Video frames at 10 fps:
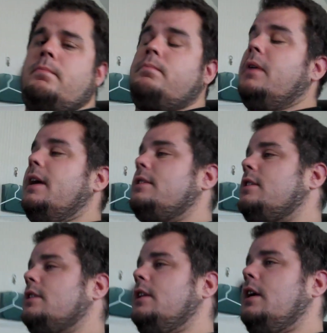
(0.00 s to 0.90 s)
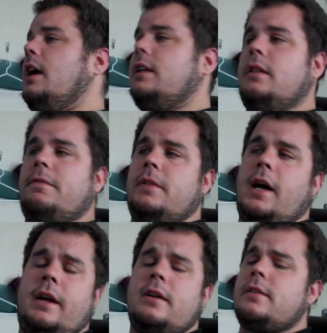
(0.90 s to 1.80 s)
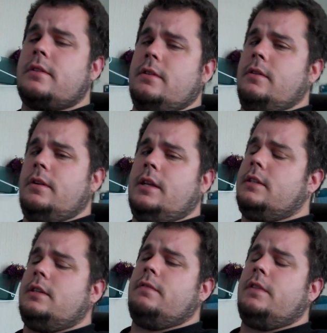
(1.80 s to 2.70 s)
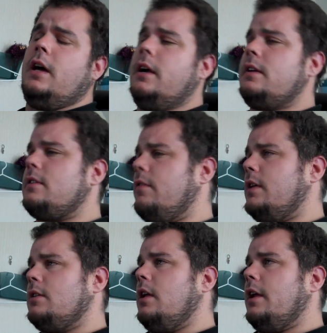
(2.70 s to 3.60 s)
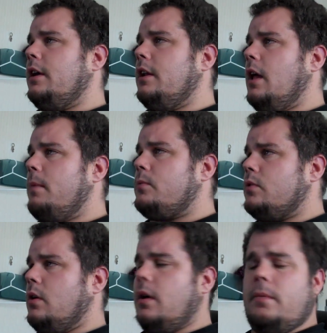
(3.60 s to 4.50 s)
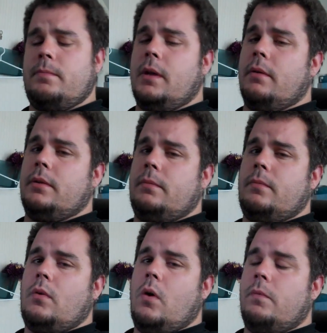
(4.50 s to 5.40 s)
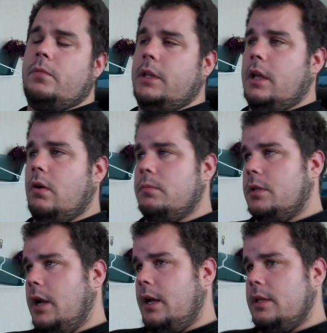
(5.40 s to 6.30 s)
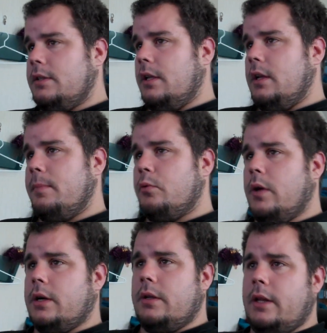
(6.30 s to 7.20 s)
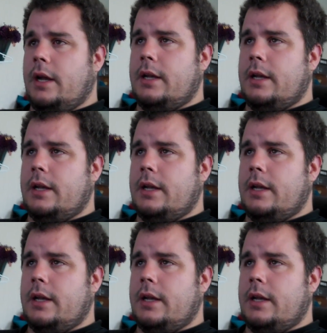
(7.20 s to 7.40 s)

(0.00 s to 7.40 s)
Basically, I did the flyers. So you get to see the flyers. Everything's all edited up. So I'll be able to hopefully get home tonight and send it up quicker than I